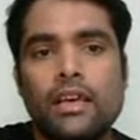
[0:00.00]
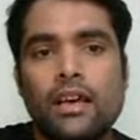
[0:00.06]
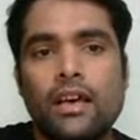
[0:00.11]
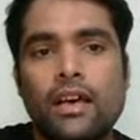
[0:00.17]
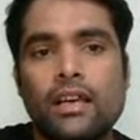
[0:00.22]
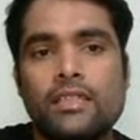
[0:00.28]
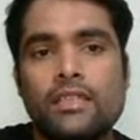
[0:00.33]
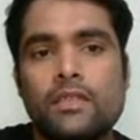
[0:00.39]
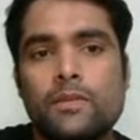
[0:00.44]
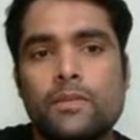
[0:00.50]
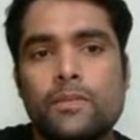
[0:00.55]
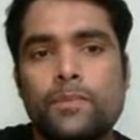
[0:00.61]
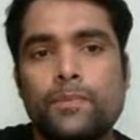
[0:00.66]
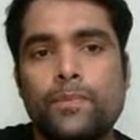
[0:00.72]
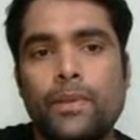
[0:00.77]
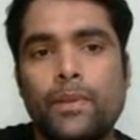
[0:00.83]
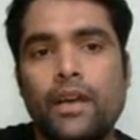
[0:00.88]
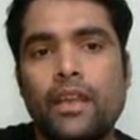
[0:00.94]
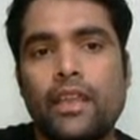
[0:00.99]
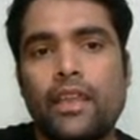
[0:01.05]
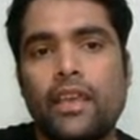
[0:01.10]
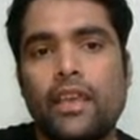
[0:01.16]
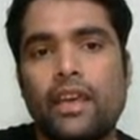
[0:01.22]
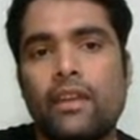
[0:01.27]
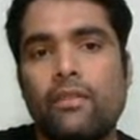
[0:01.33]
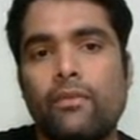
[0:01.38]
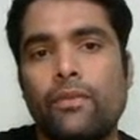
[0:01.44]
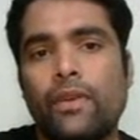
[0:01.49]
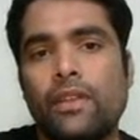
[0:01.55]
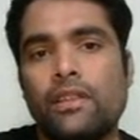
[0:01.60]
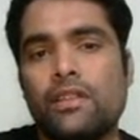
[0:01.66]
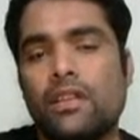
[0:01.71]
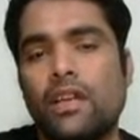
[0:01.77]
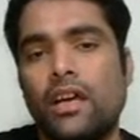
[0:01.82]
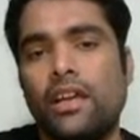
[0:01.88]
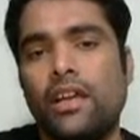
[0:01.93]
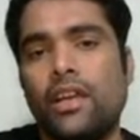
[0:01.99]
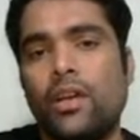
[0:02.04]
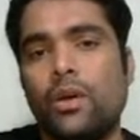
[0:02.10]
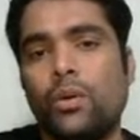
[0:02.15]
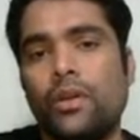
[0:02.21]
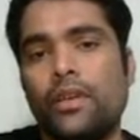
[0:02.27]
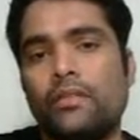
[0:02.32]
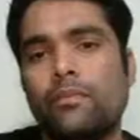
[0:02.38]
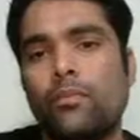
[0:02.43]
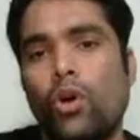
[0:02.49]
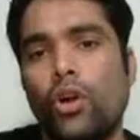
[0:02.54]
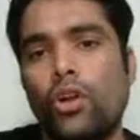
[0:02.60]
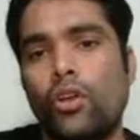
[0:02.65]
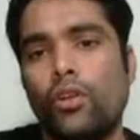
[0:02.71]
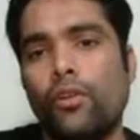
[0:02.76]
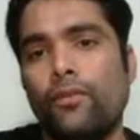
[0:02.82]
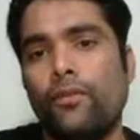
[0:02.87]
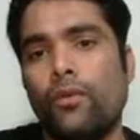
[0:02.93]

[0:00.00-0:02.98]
A spur gear with 32 teeth module